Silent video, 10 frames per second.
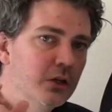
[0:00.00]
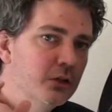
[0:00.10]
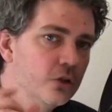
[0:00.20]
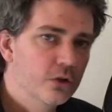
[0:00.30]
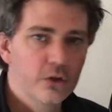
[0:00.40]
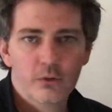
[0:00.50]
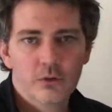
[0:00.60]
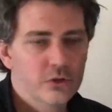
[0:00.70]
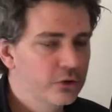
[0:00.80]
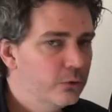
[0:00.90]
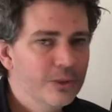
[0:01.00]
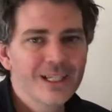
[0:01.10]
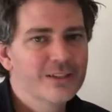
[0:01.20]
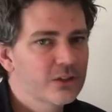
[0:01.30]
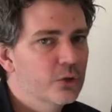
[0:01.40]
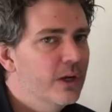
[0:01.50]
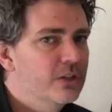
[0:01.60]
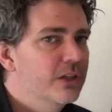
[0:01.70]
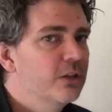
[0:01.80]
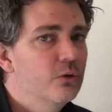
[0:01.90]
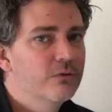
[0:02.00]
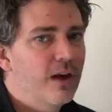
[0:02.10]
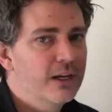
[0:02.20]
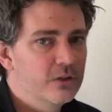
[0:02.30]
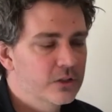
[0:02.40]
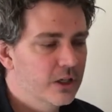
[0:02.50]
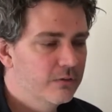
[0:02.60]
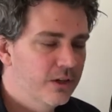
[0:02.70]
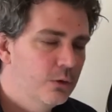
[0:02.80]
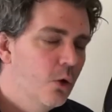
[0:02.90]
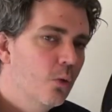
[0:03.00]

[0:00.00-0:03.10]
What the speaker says: the unique situation that you find yourself in,